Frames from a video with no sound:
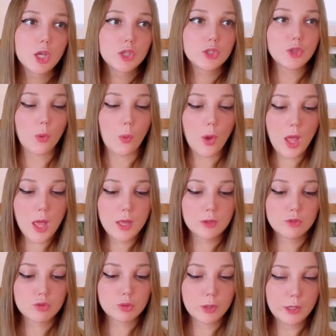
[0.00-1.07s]
So
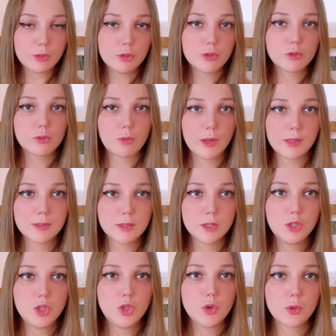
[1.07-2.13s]
try to
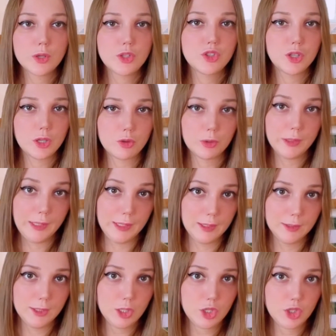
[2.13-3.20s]
strengthen your general
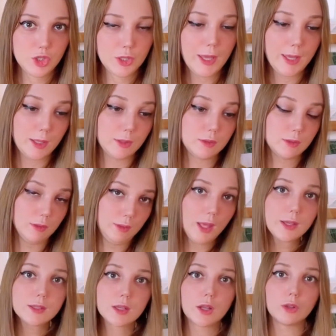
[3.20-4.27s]
English and
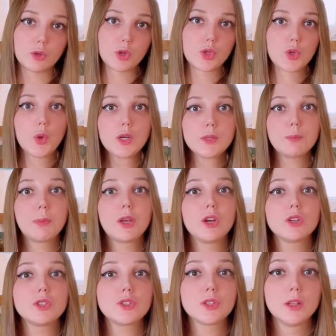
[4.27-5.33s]
lexical resource,
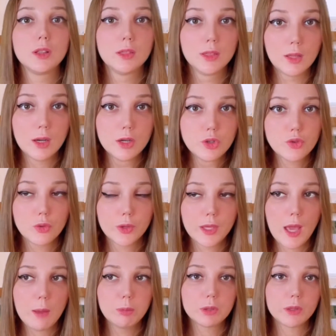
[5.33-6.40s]
because large
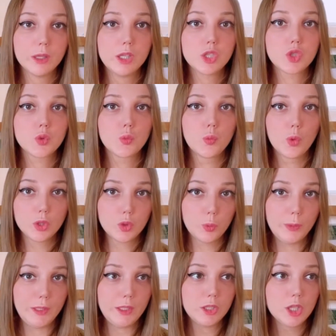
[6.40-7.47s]
vocabulary is what
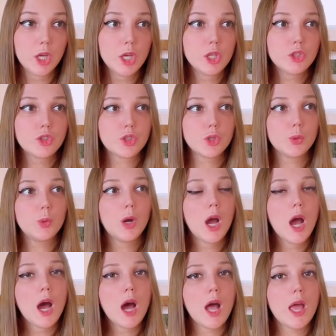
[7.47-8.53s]
we need
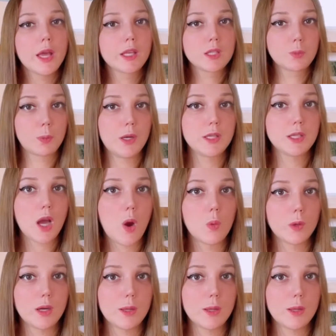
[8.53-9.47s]
to express our